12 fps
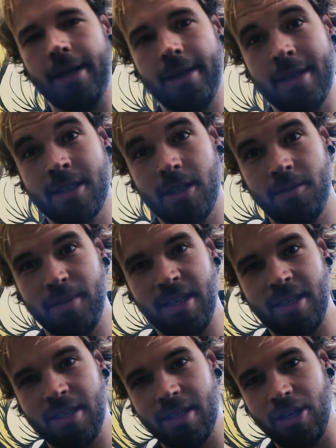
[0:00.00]
that's gonna
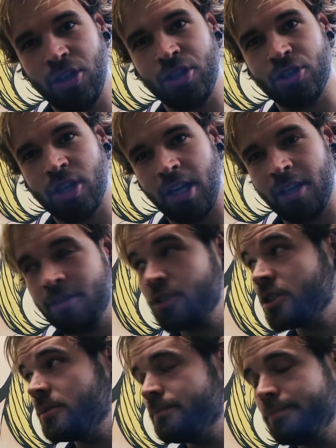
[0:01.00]
be a little
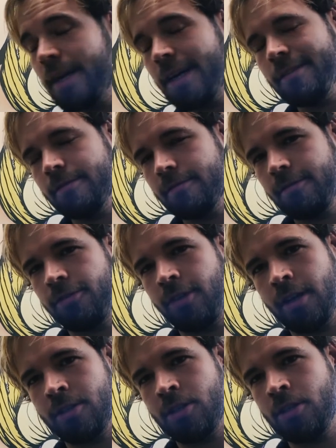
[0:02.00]
challenging, but
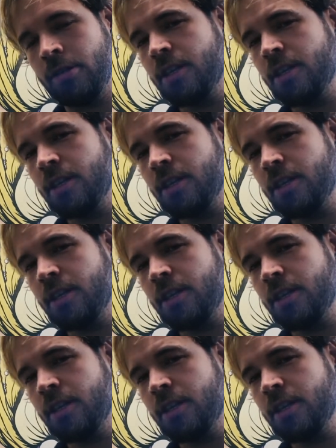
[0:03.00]
fun too.